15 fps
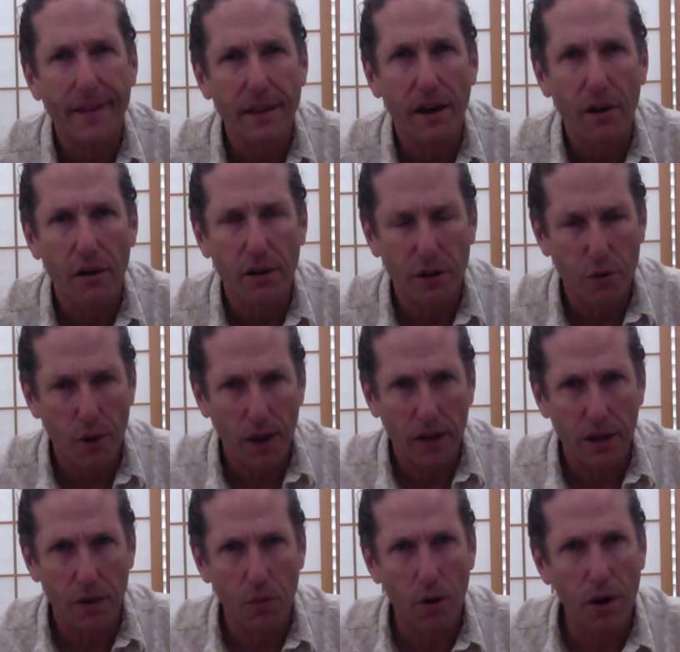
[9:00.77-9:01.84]
the area
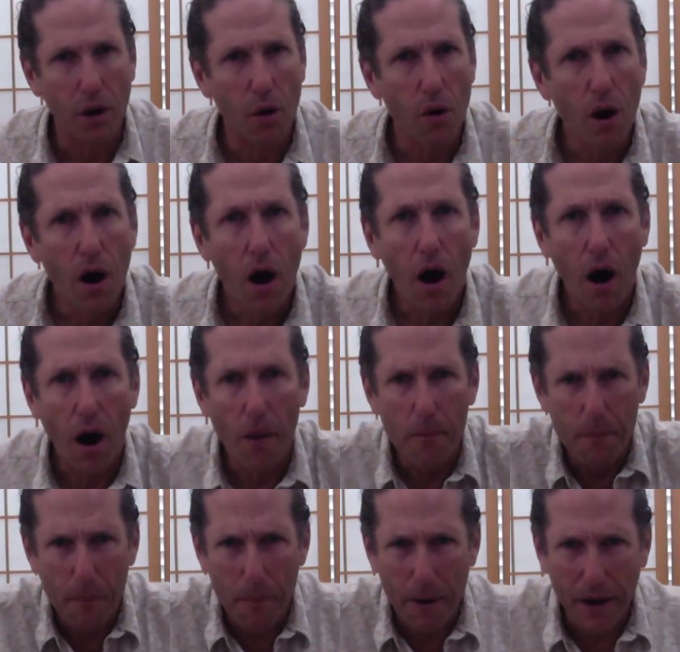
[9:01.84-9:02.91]
directly. You want to go
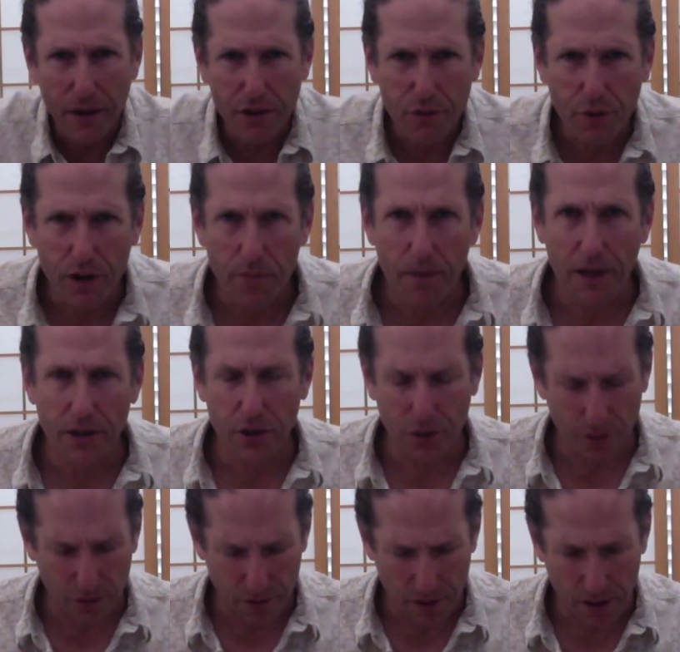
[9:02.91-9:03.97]
make a
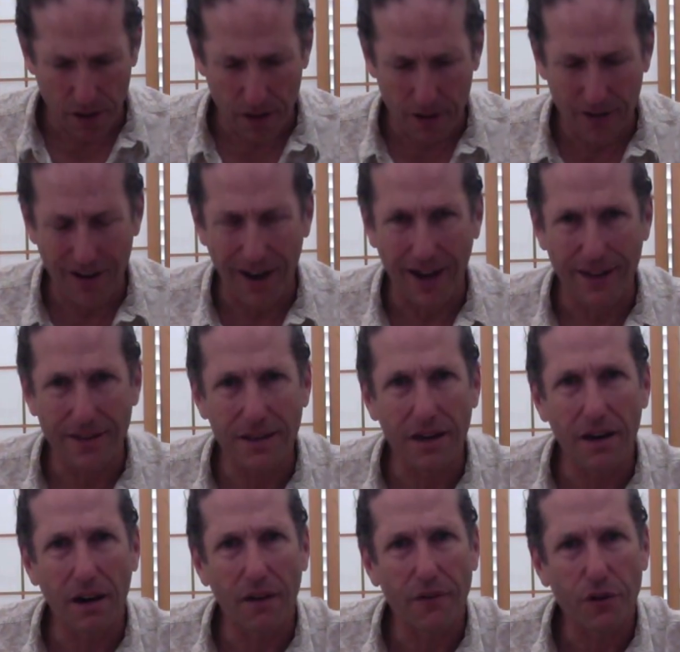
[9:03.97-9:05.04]
three-dimensional
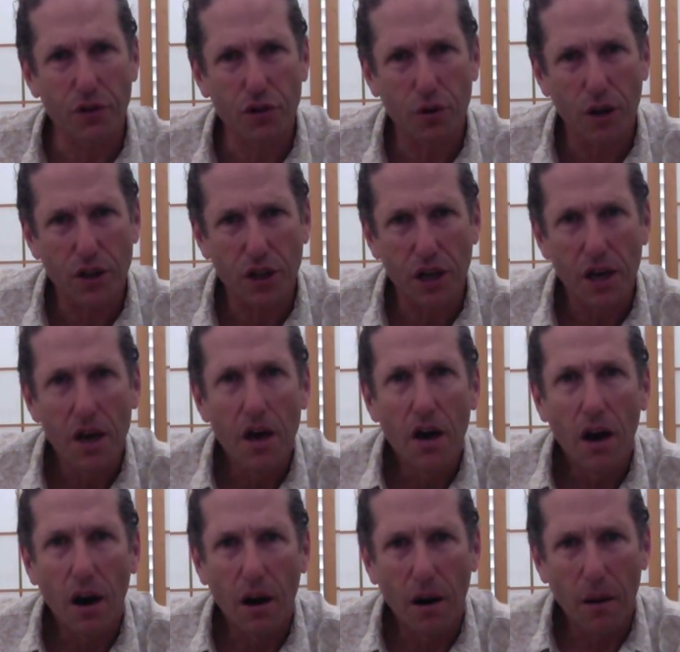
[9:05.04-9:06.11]
idea of your stretching.
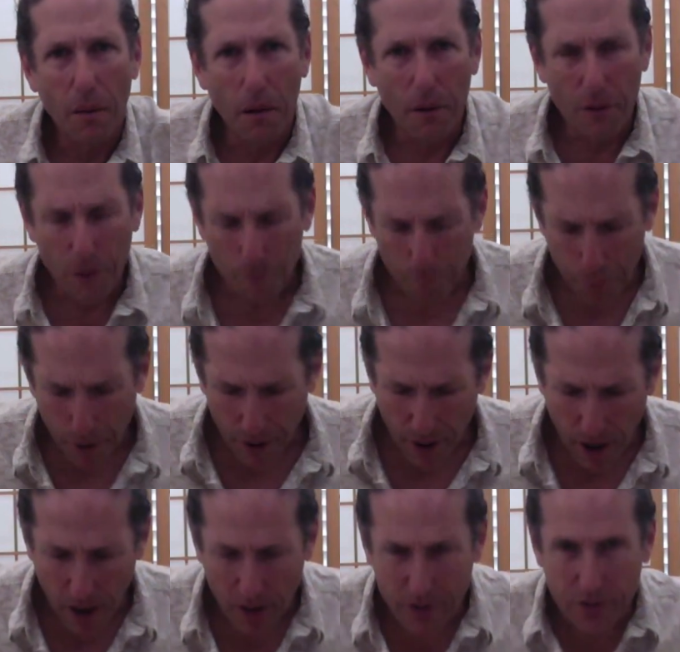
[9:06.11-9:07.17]
The
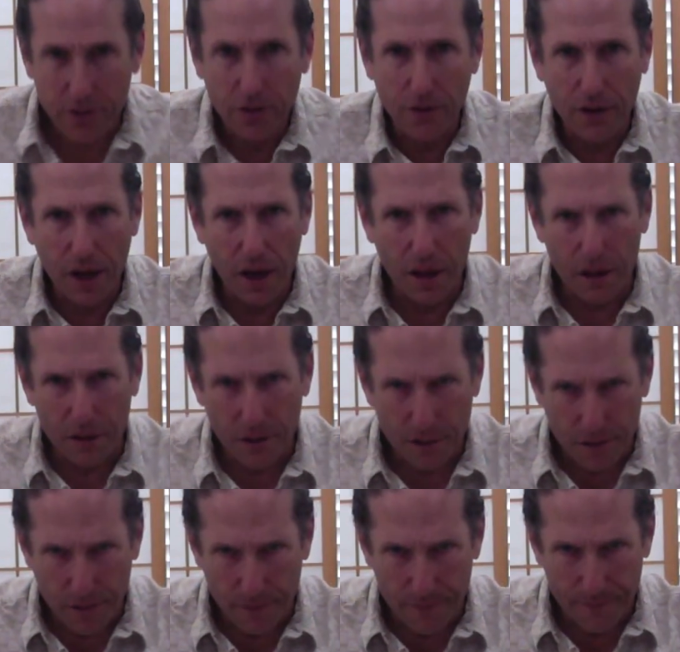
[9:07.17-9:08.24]
buttocks, okay,
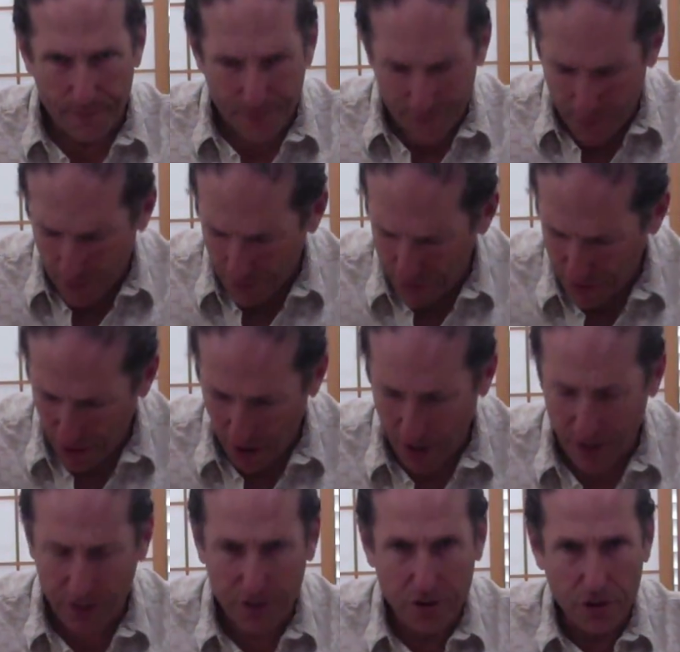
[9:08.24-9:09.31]
the
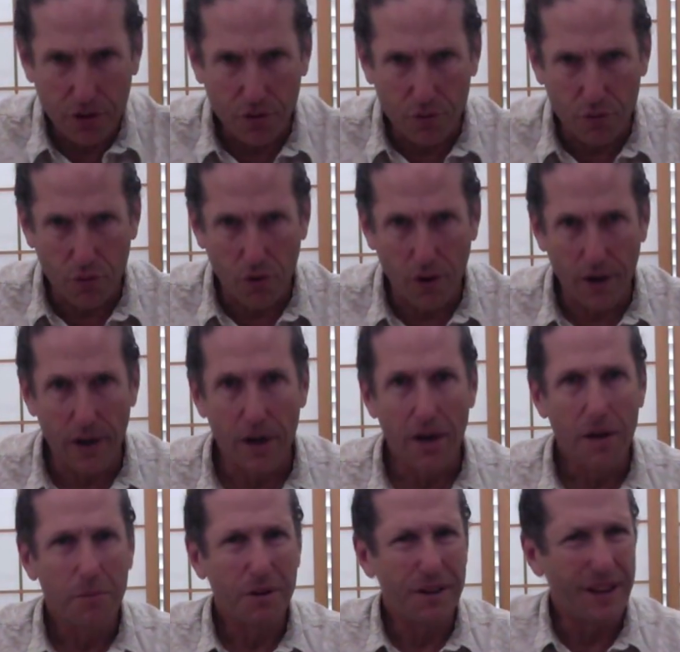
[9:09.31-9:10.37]
thighs, the groin,
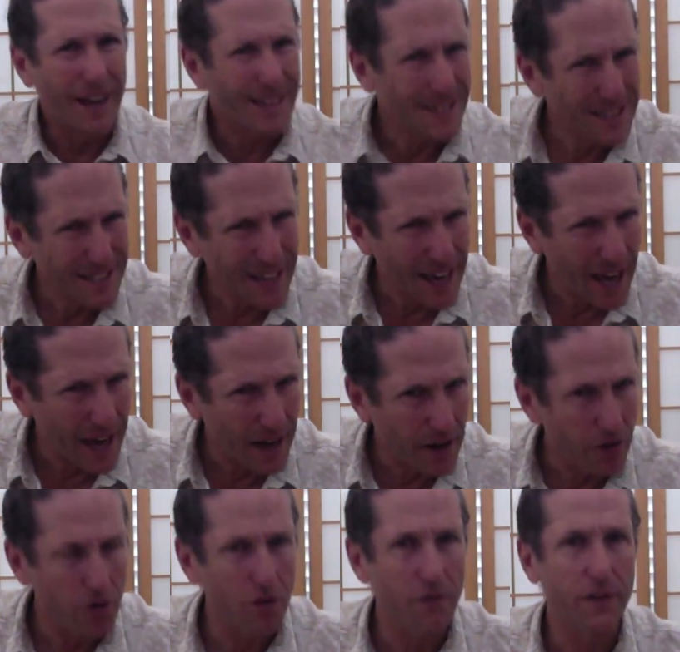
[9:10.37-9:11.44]
but not the sciatic
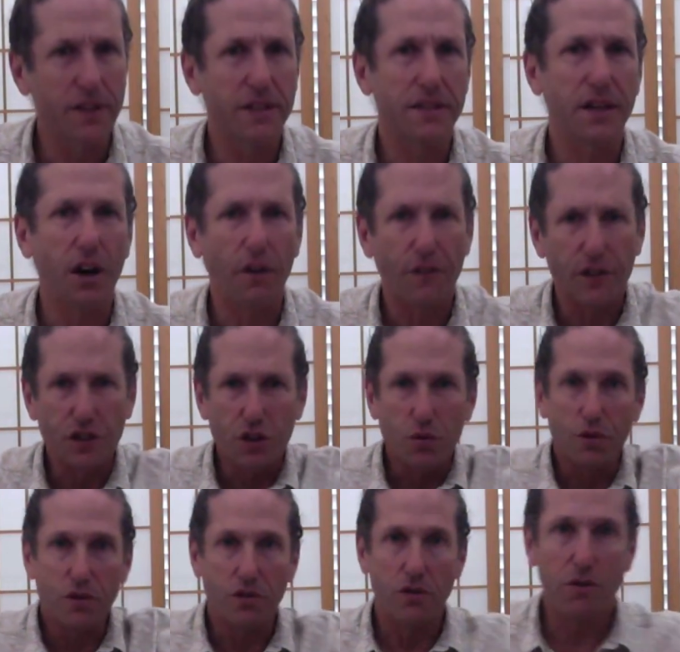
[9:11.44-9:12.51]
nerve itself as you
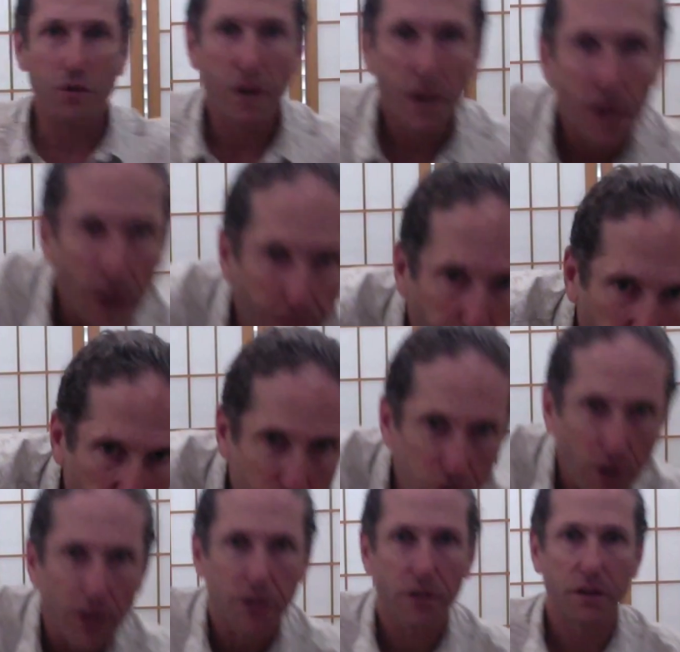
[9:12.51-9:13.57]
would do if you
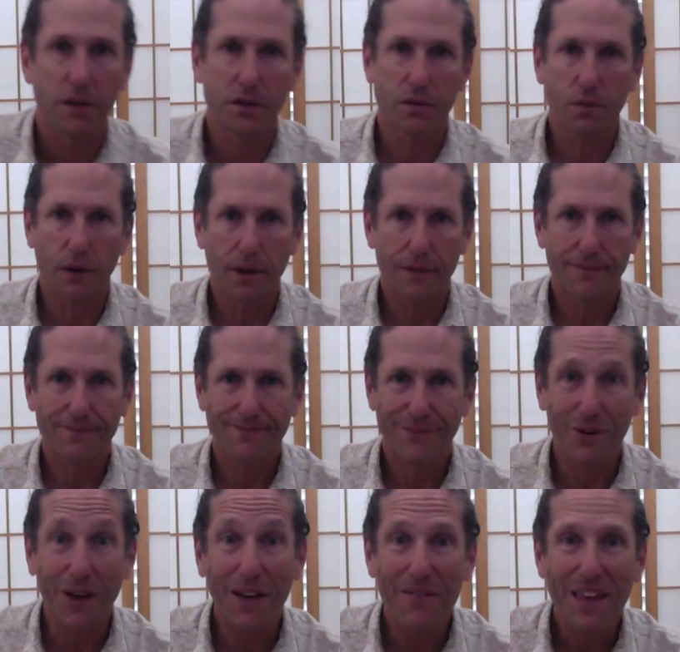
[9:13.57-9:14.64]
stretch this way.
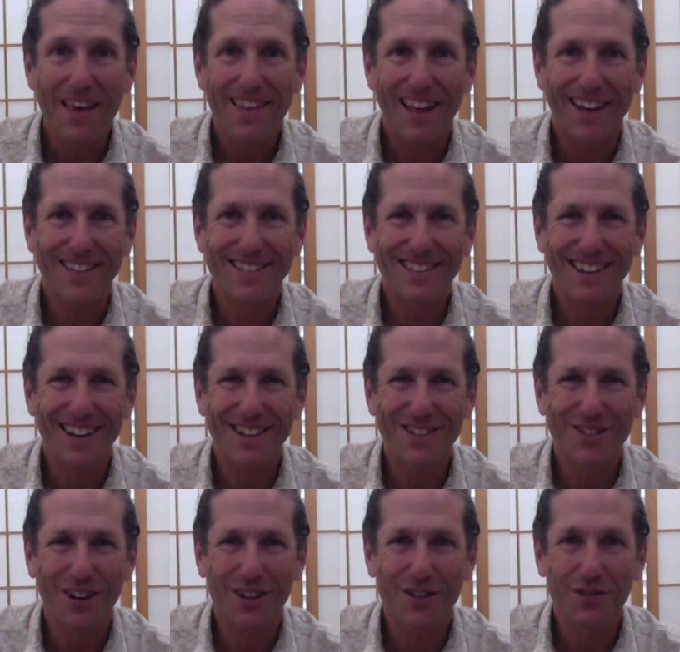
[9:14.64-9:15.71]
Okay, that's today's
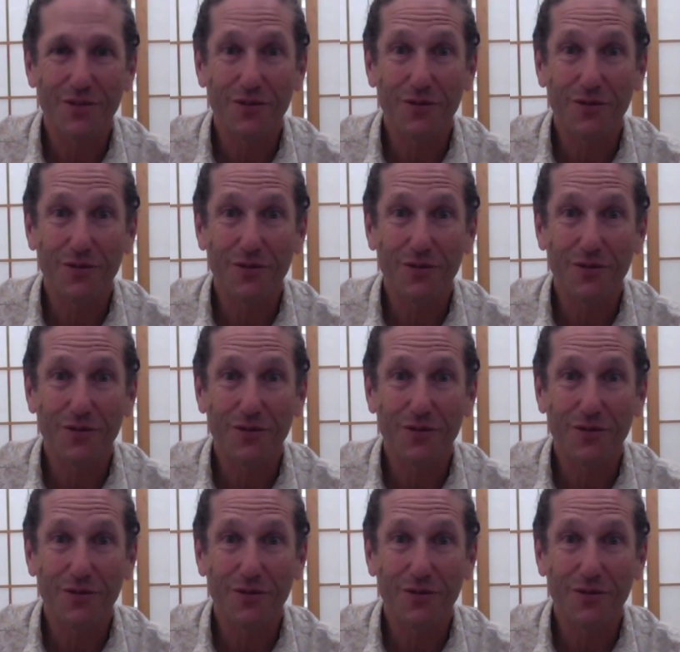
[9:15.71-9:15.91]
stretch